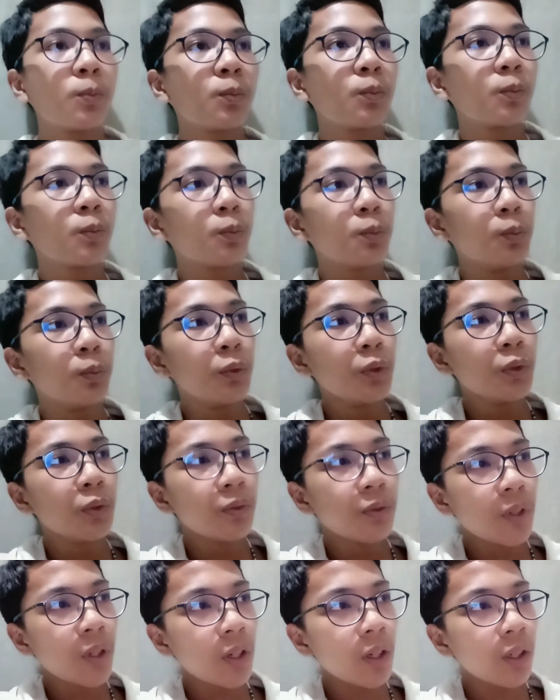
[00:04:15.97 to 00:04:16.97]
move
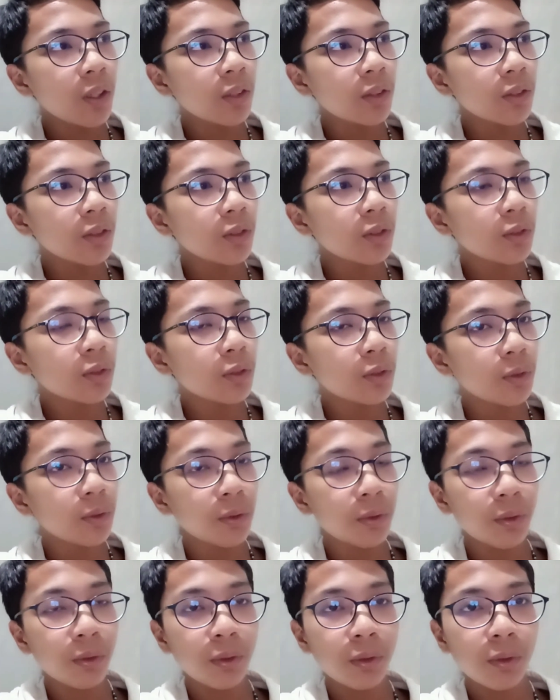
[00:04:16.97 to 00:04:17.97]
on
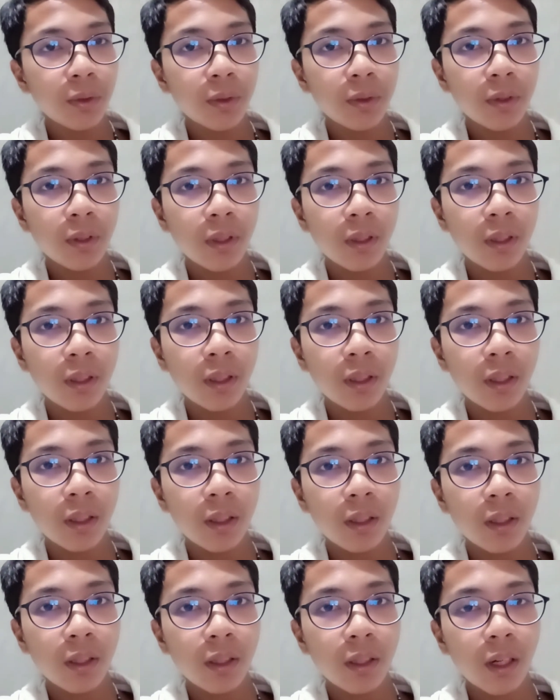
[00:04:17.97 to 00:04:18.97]
to
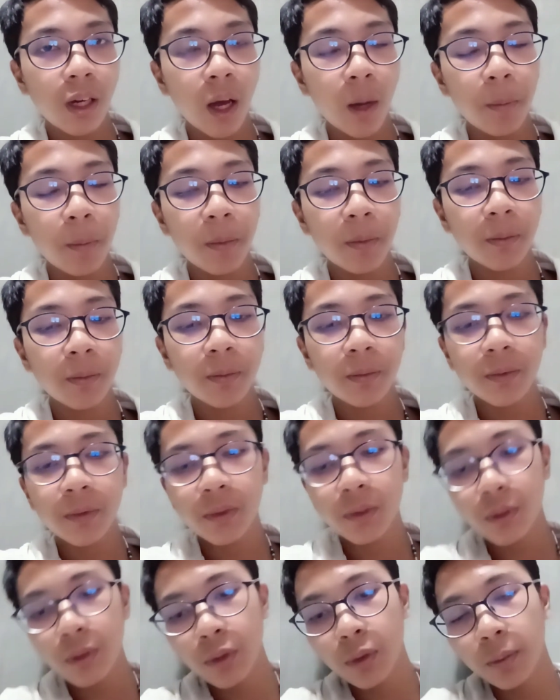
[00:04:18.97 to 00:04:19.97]
a
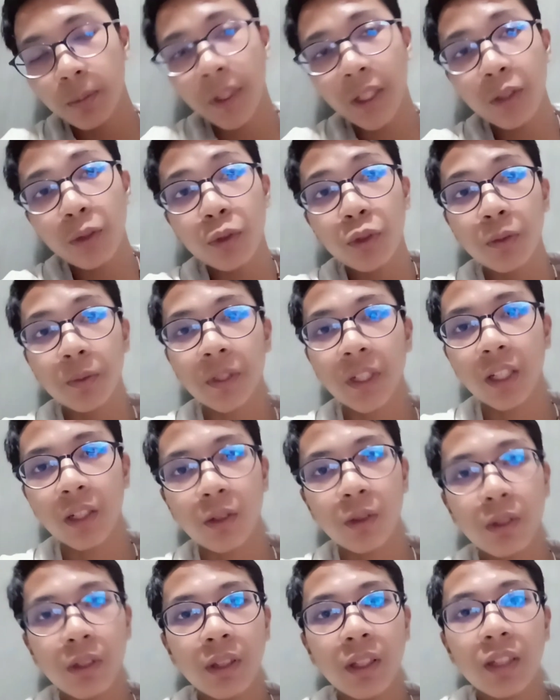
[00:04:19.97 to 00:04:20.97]
to my YouTube channel.
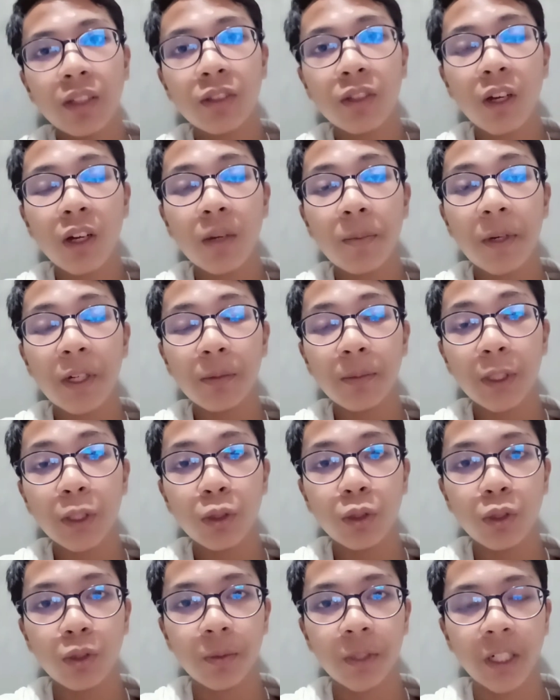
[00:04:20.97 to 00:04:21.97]
Let's talk about my
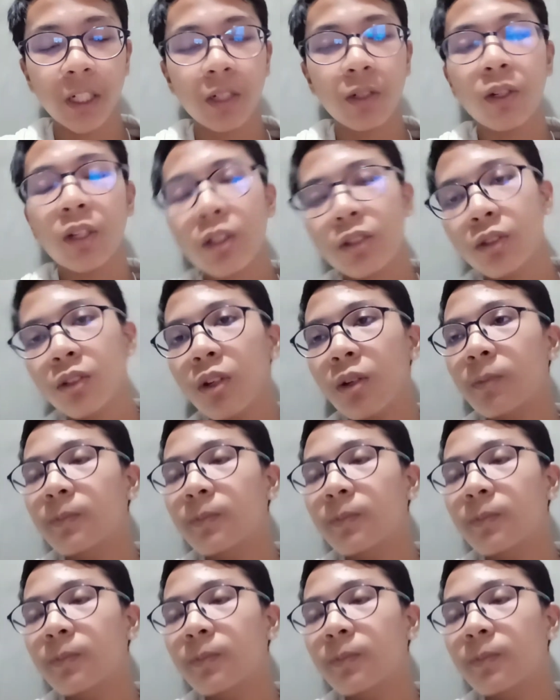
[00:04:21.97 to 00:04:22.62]
YouTube channel. So,